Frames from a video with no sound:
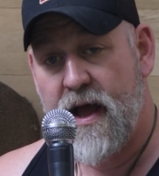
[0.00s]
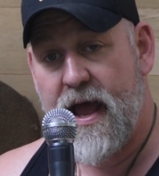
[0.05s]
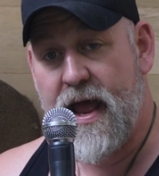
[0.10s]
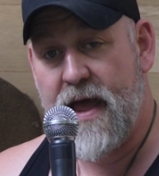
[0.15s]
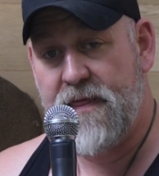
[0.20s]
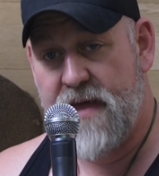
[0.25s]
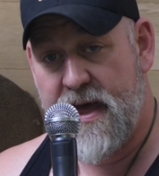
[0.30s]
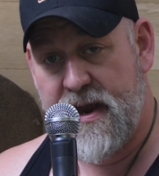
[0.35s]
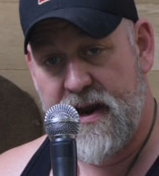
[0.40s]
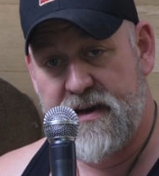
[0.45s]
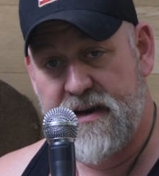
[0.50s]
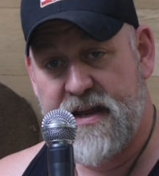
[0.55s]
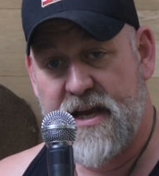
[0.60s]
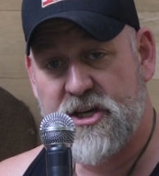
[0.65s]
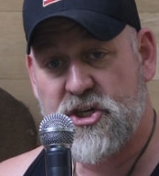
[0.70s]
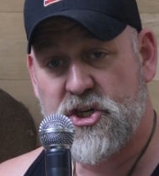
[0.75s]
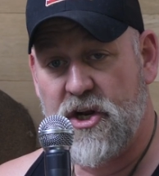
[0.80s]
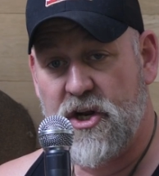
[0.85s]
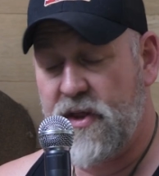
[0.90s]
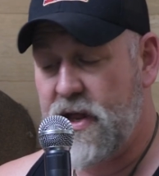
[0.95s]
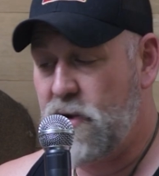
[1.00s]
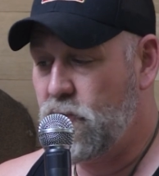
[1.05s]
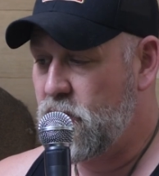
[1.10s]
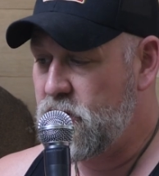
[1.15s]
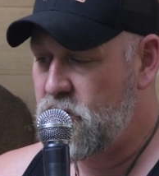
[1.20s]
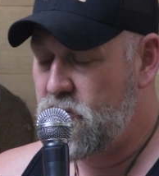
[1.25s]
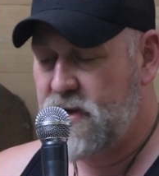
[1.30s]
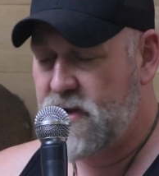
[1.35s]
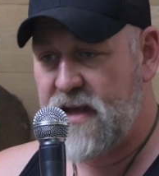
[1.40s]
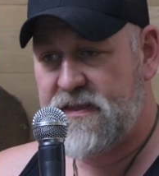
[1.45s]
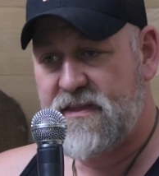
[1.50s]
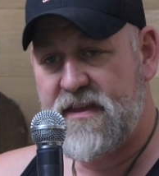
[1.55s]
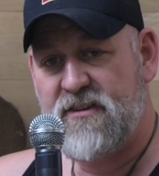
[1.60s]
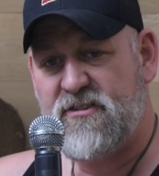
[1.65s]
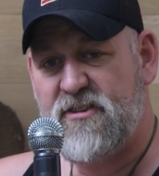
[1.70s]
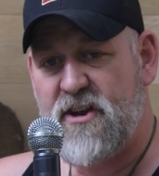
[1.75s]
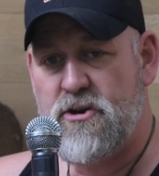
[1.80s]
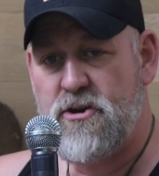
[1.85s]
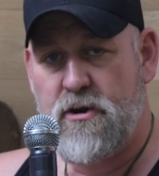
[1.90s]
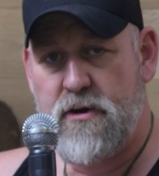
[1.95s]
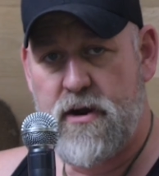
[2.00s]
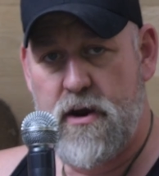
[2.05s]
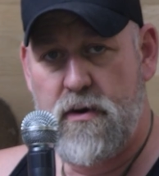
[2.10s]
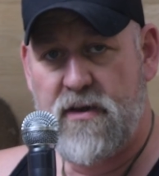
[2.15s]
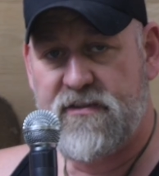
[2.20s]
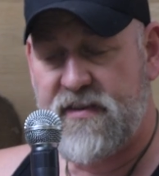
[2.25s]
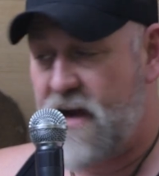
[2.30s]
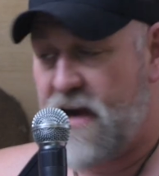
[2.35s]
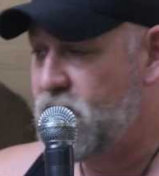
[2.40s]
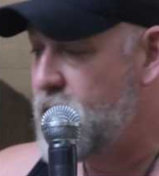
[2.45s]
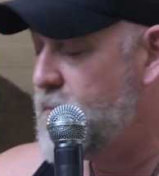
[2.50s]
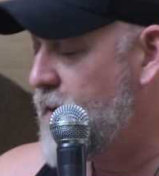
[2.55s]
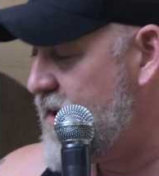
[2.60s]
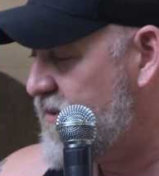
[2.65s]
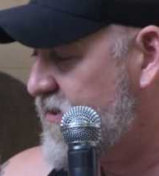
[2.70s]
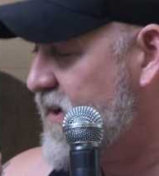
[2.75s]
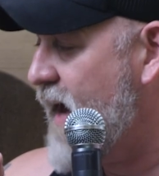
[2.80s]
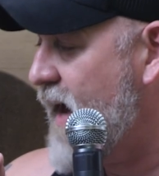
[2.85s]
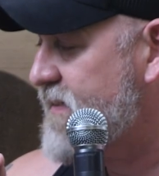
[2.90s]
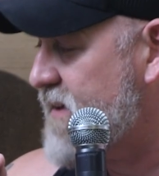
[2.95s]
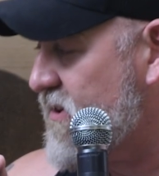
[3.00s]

And then additionally, when you get this in your units, everybody's got